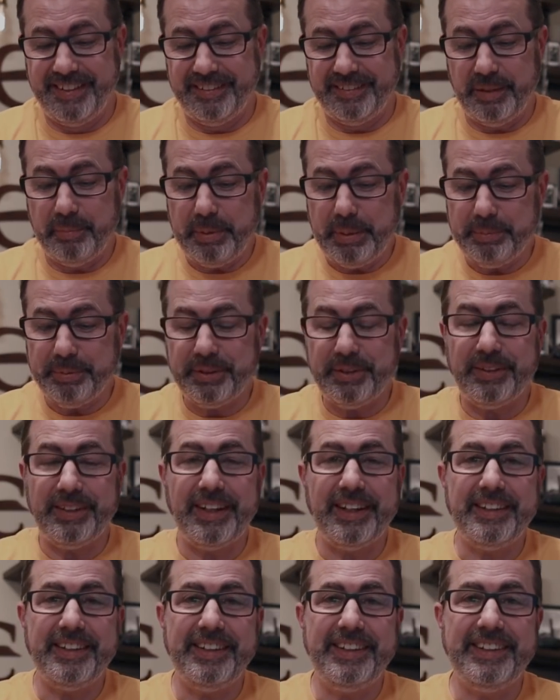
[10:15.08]
Some people don't
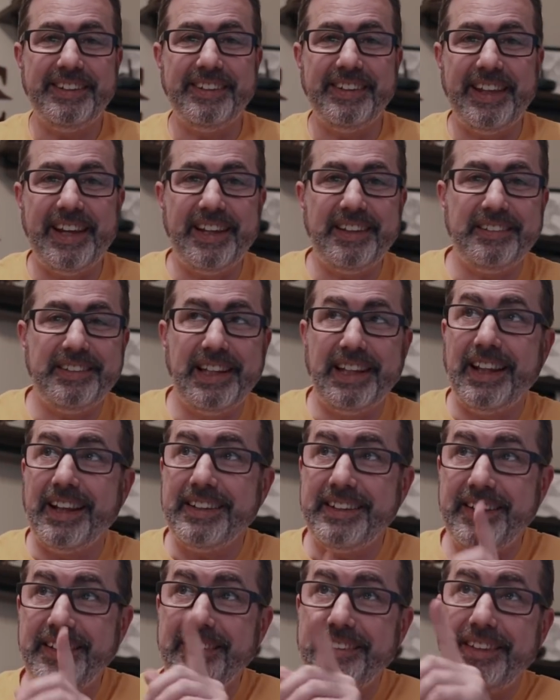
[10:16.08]
like to hear that. They
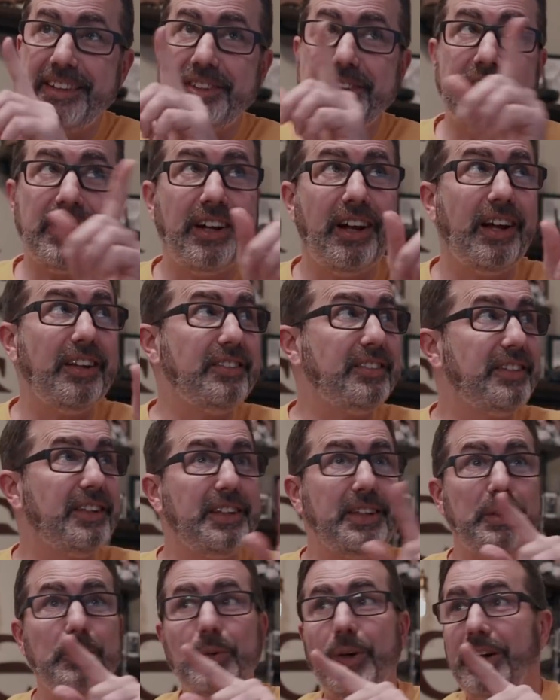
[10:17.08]
like to hear that you're
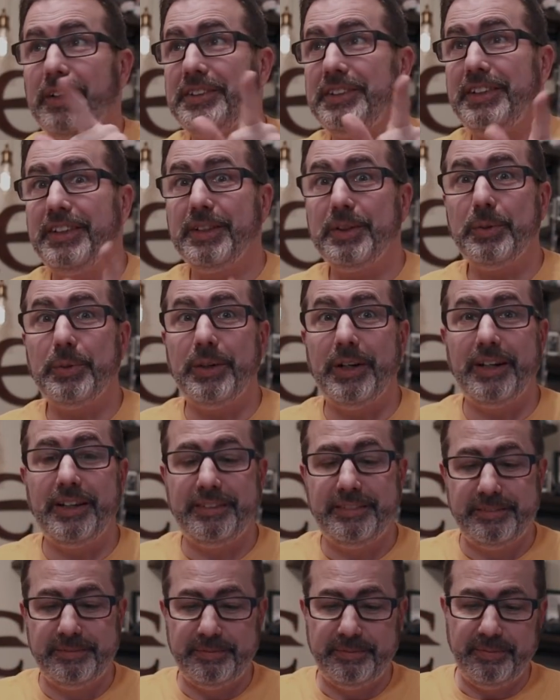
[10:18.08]
constantly watching the
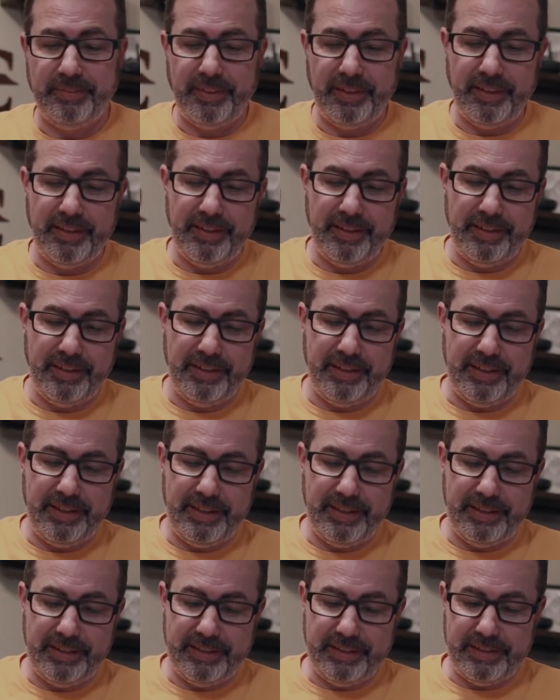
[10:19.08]
quad.
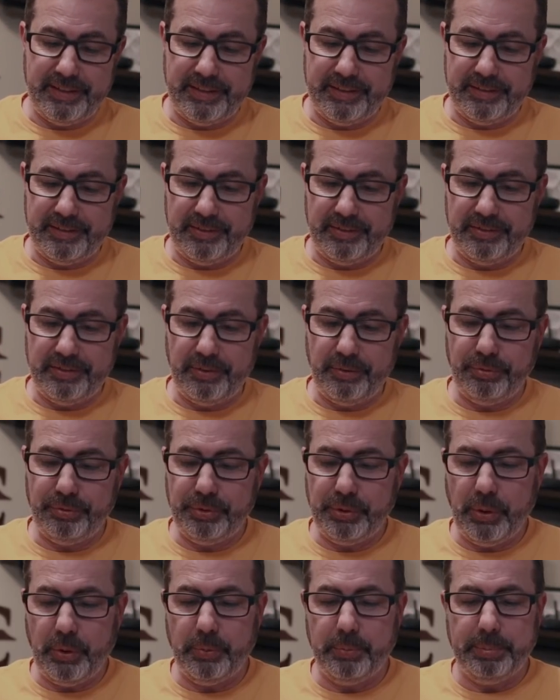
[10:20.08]
And there's those
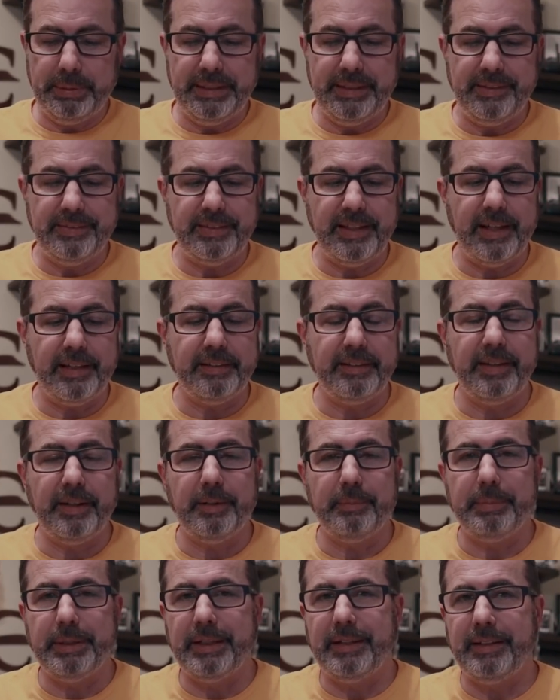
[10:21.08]
drone police out
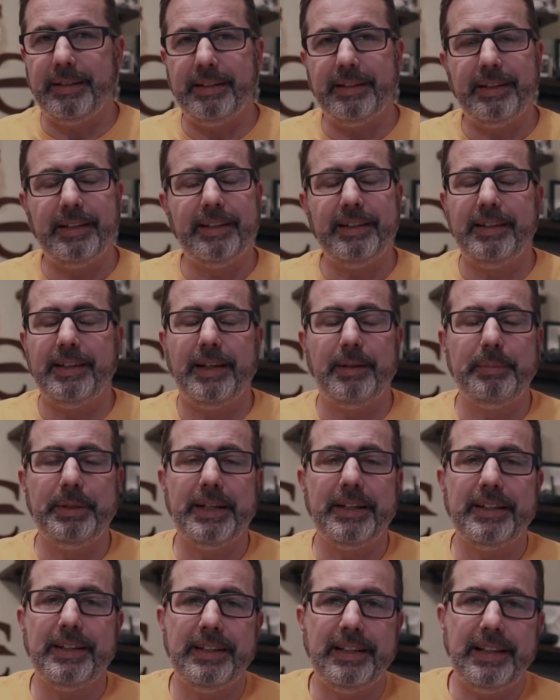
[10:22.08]
there, but I'm
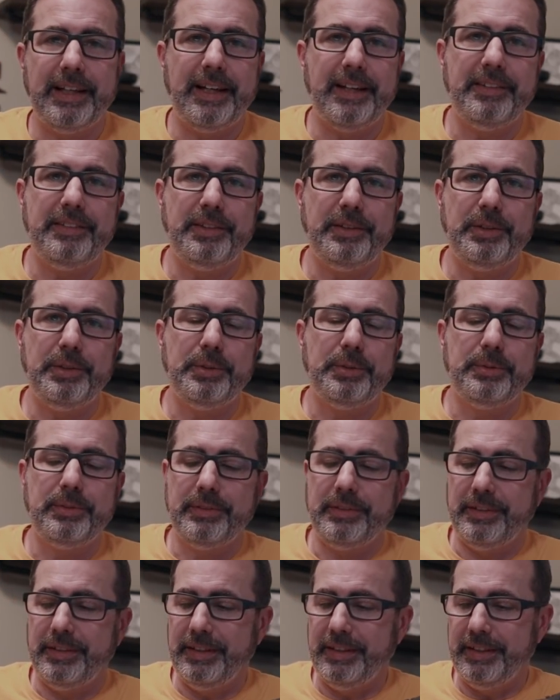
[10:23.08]
not going to lie to
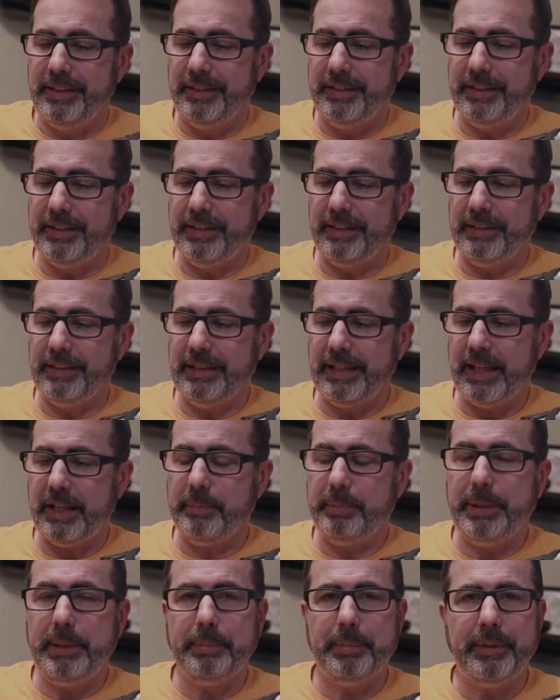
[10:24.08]
you. And a
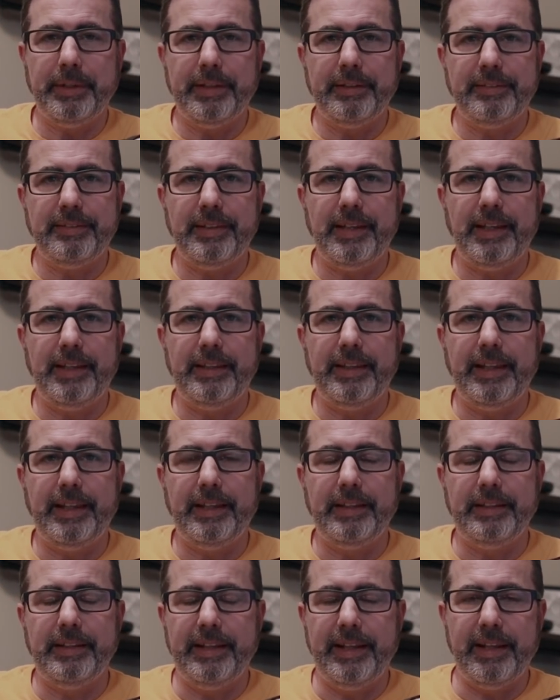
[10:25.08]
lot of people that say
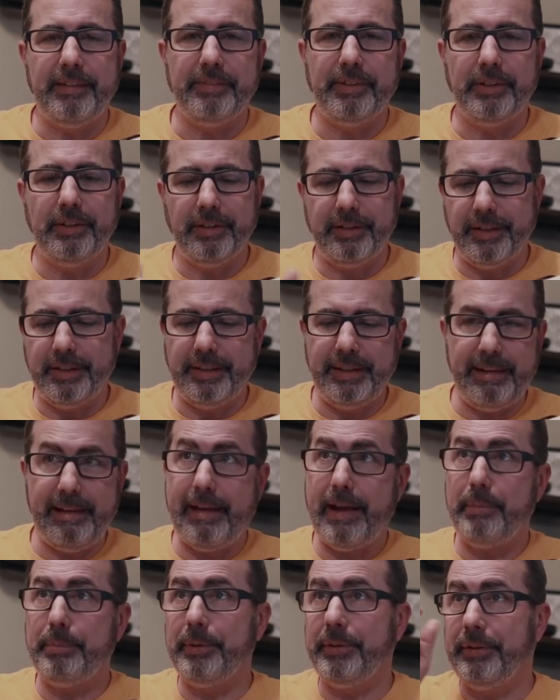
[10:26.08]
they never look at the
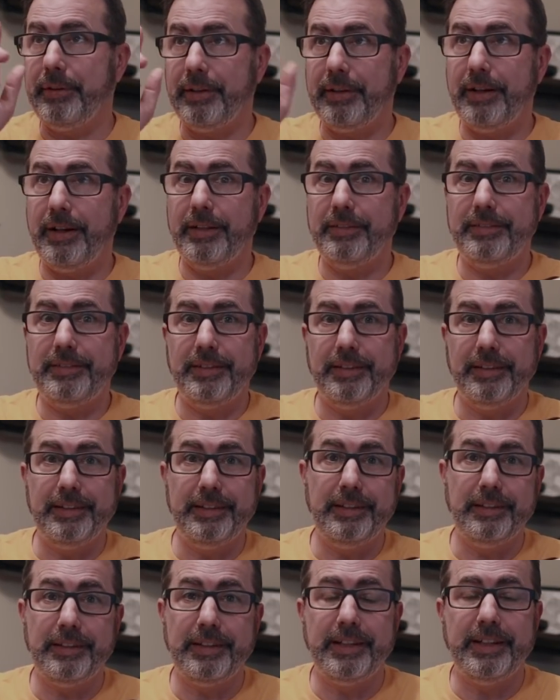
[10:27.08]
app or they're
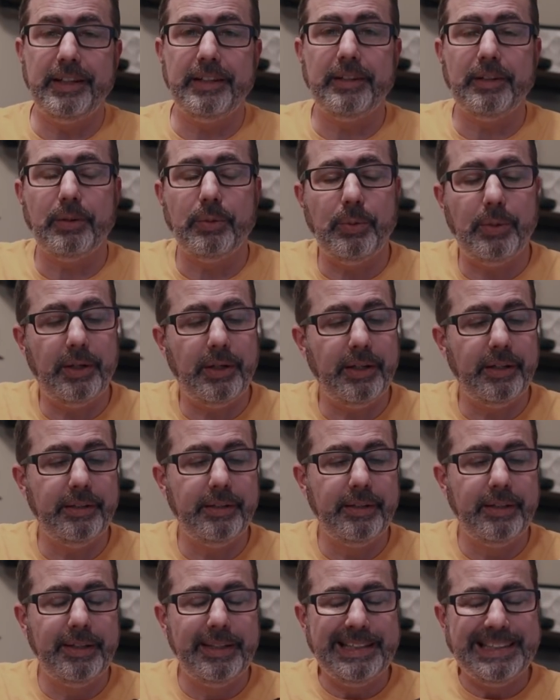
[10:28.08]
constantly looking at their quad,